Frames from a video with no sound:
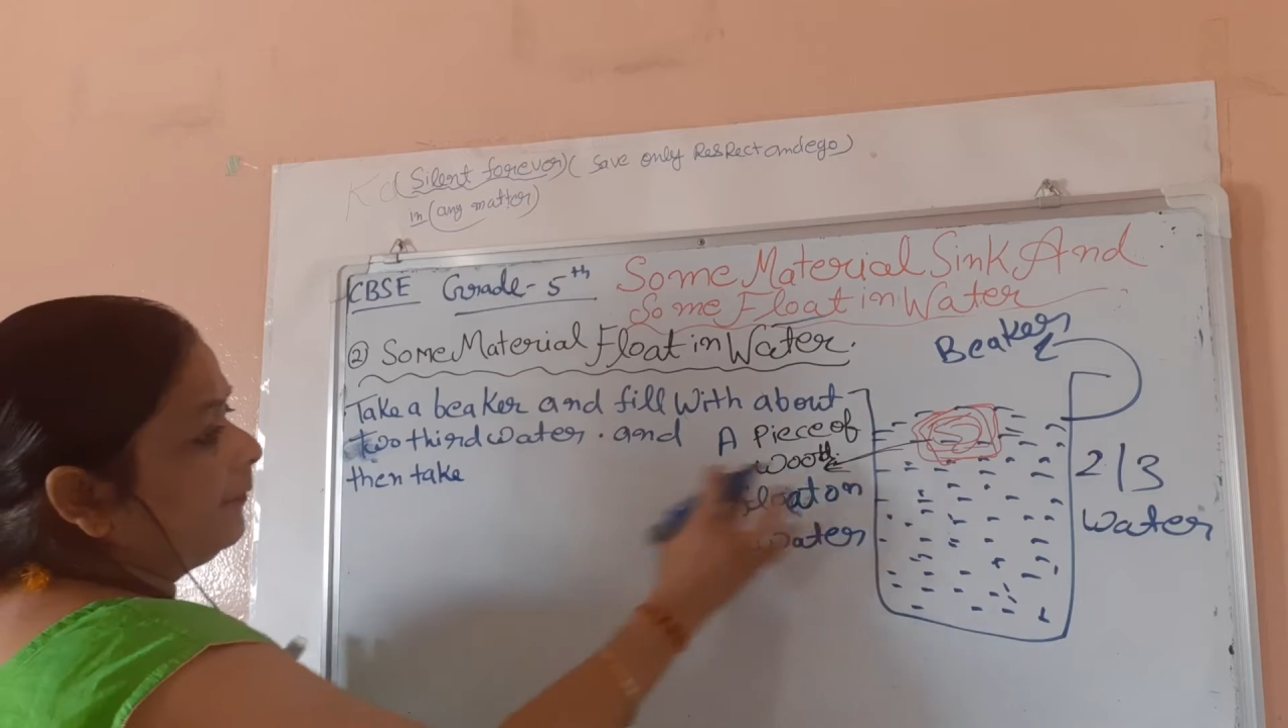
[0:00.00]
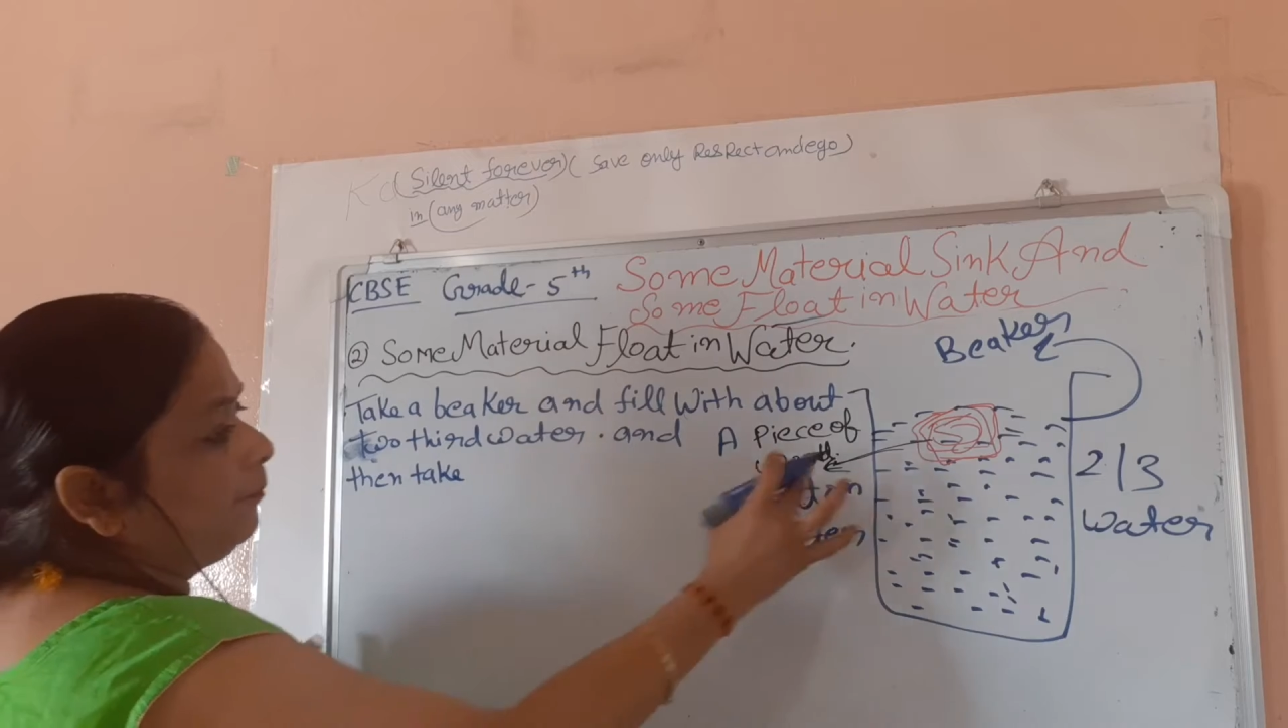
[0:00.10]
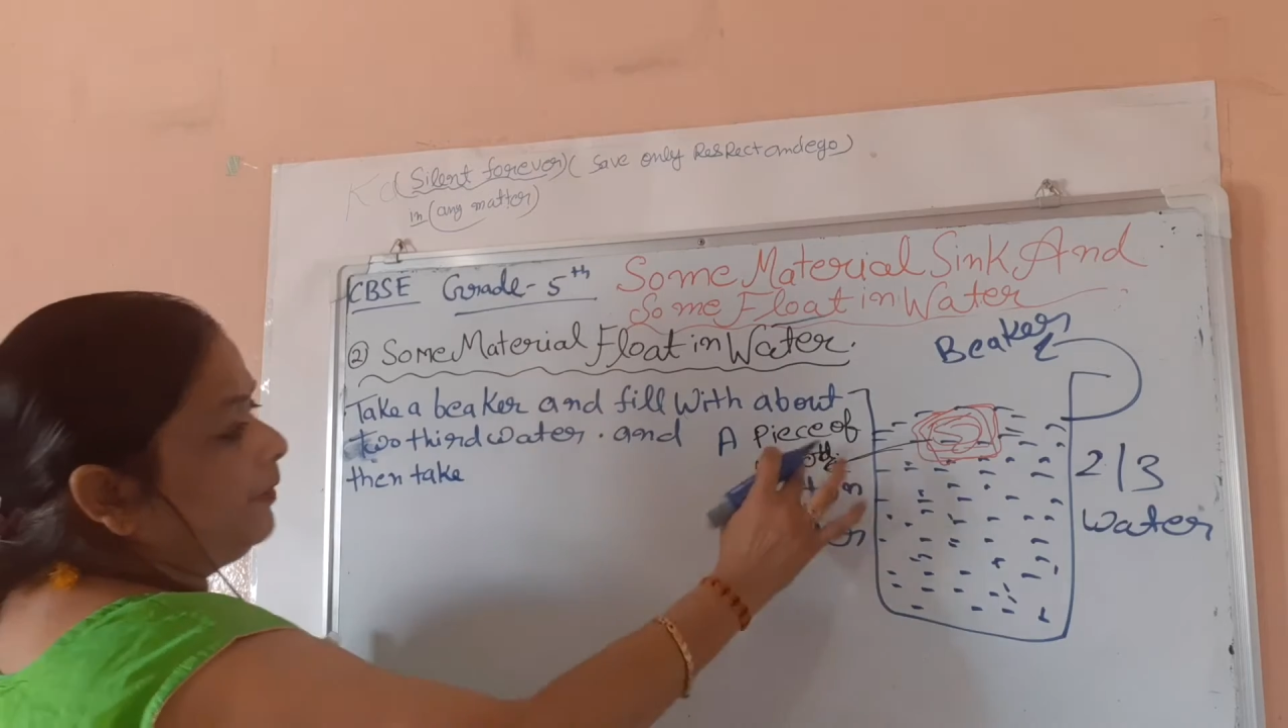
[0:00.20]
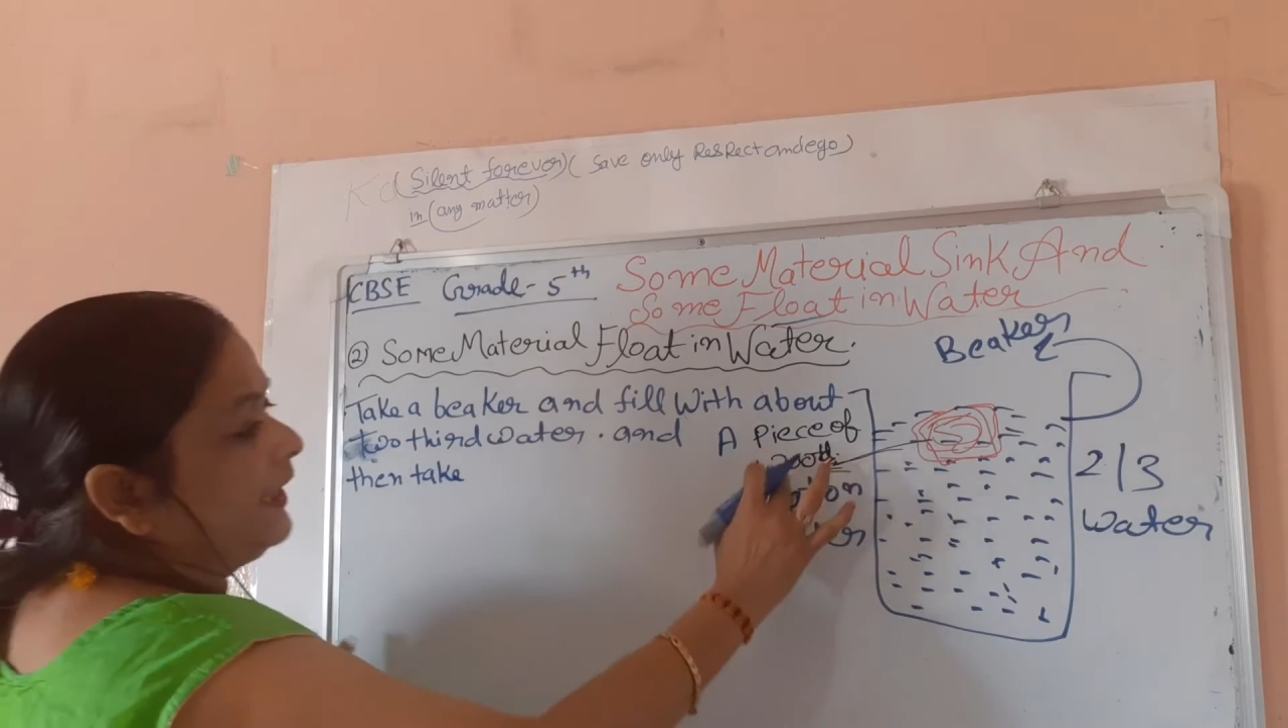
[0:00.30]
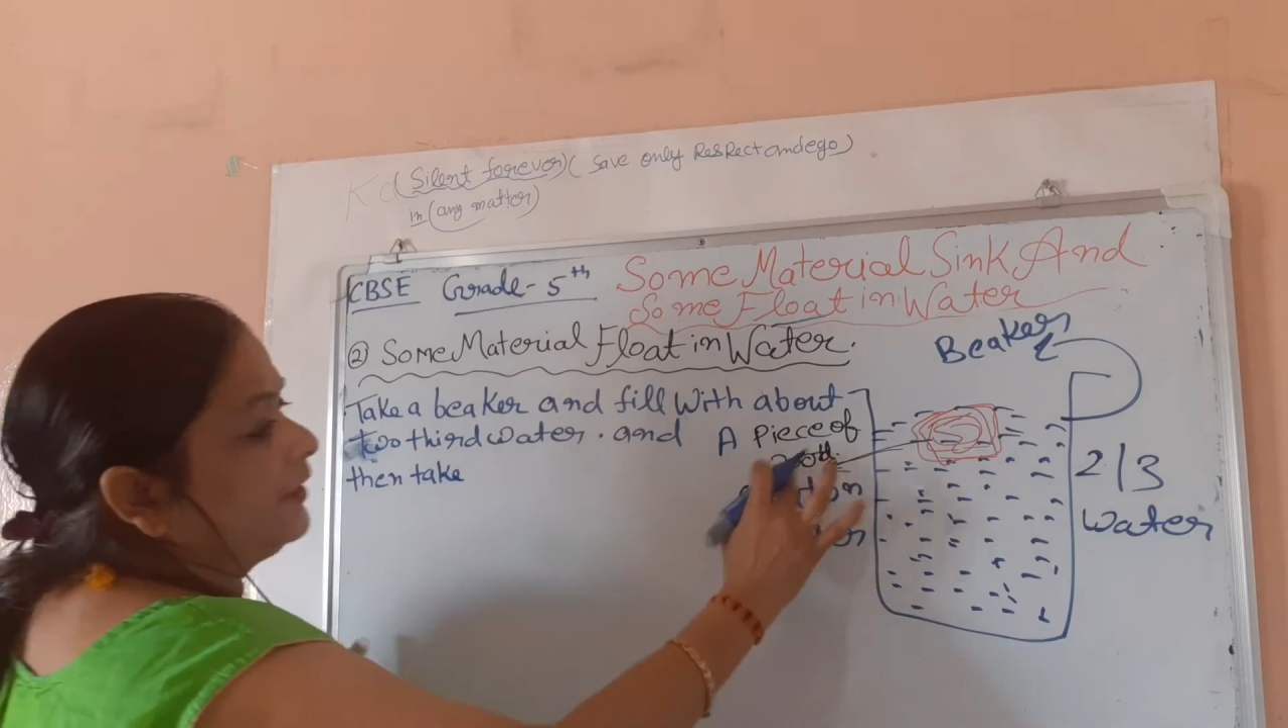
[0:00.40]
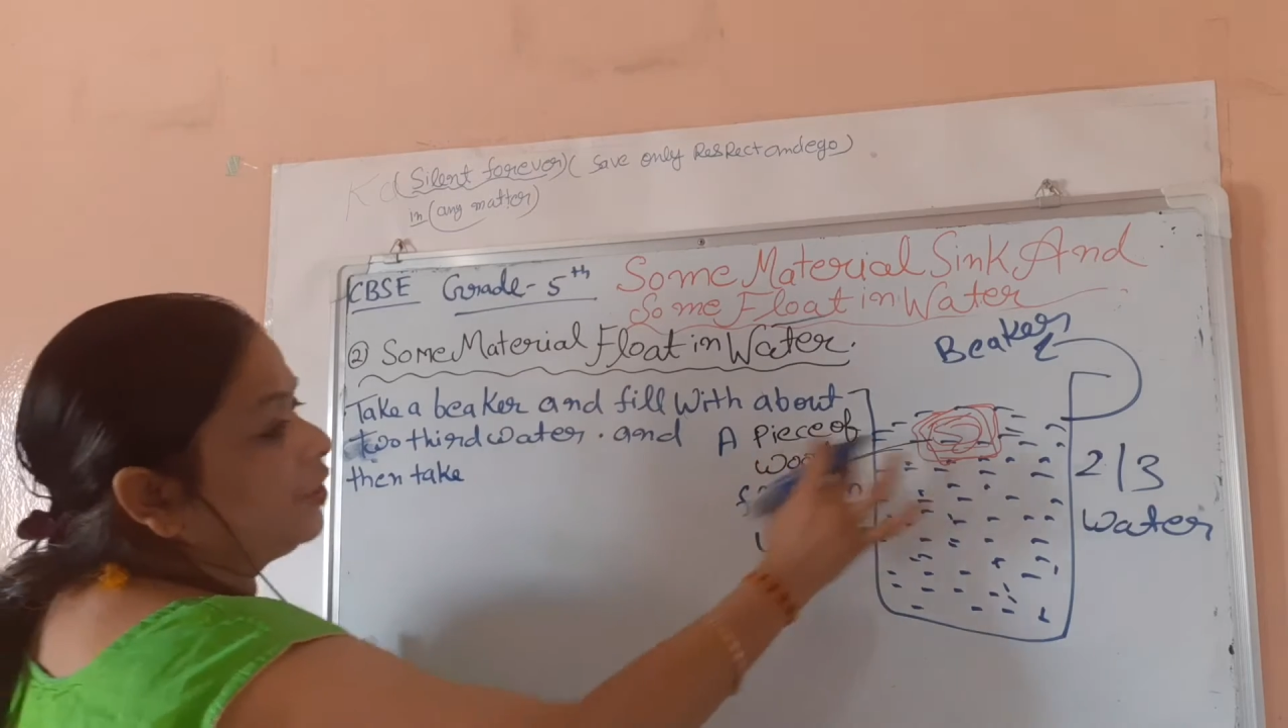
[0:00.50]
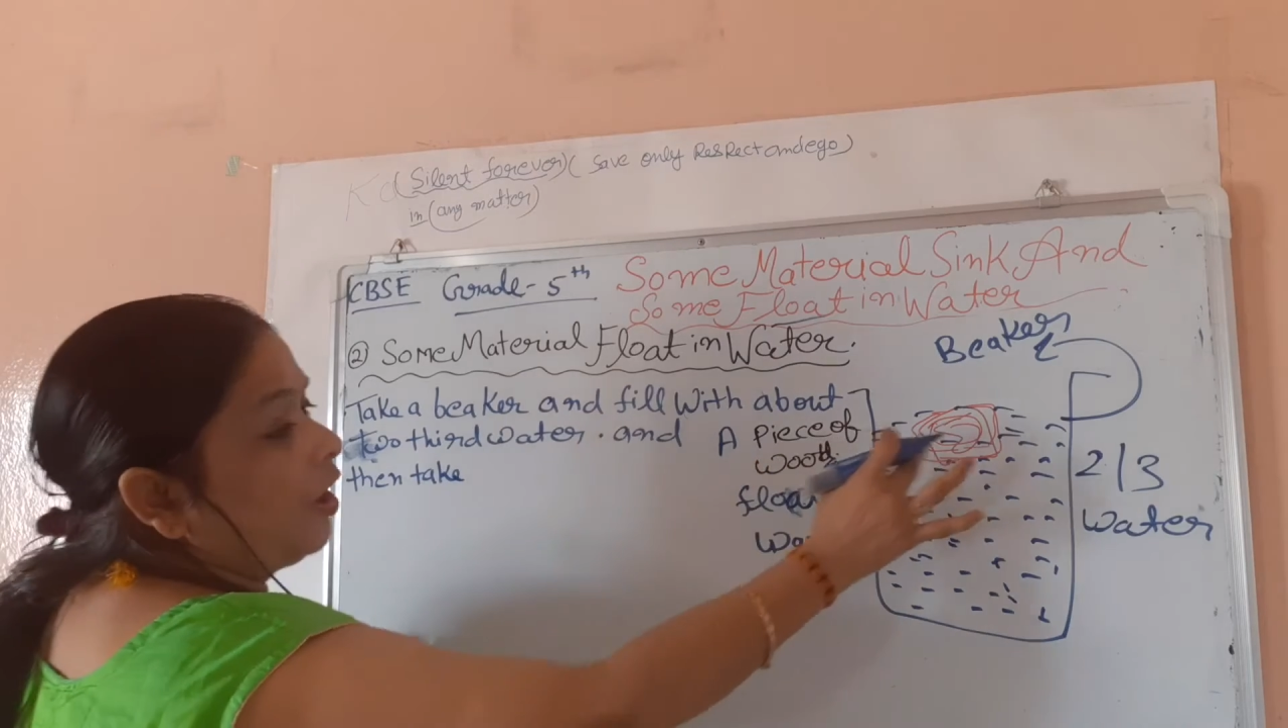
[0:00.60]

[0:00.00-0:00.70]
piece